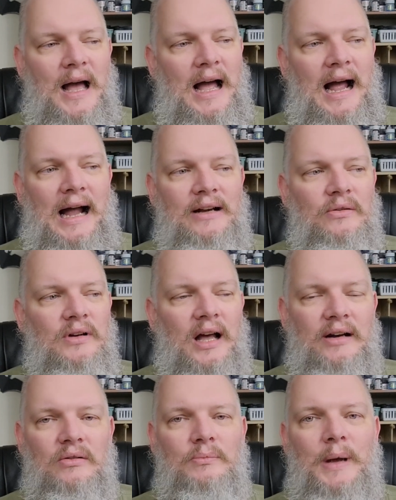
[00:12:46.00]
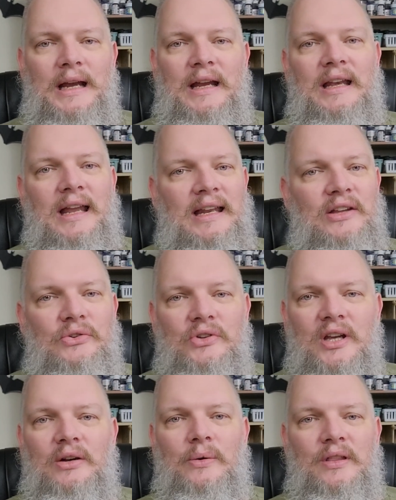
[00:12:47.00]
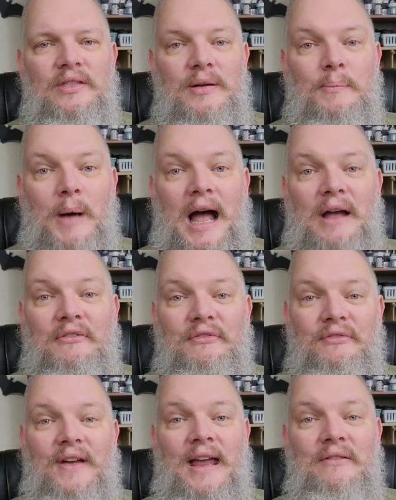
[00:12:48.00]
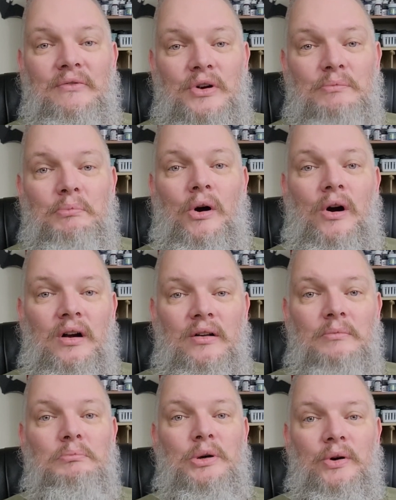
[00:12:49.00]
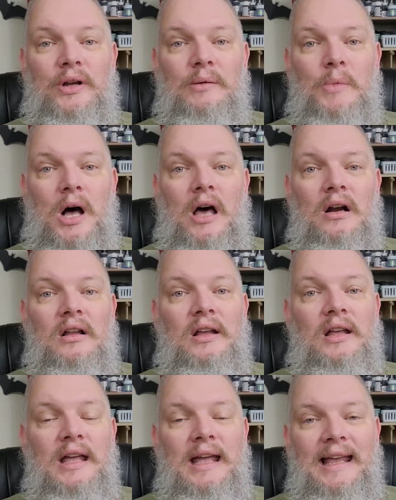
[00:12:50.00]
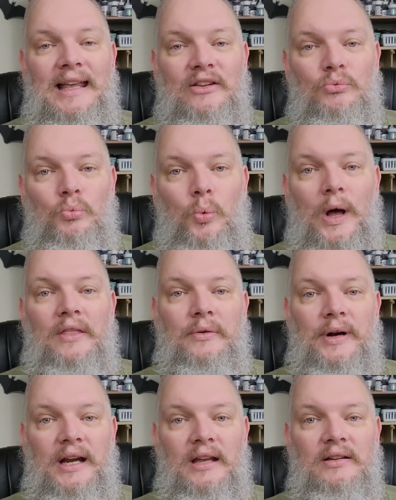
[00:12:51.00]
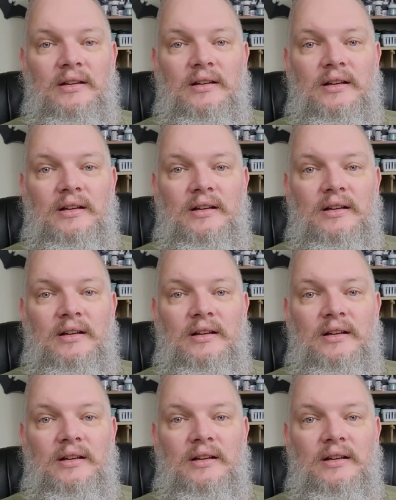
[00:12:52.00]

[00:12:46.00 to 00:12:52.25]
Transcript: I, I, don't, I don't make it any secret that my favorite part of building a model is weathering it.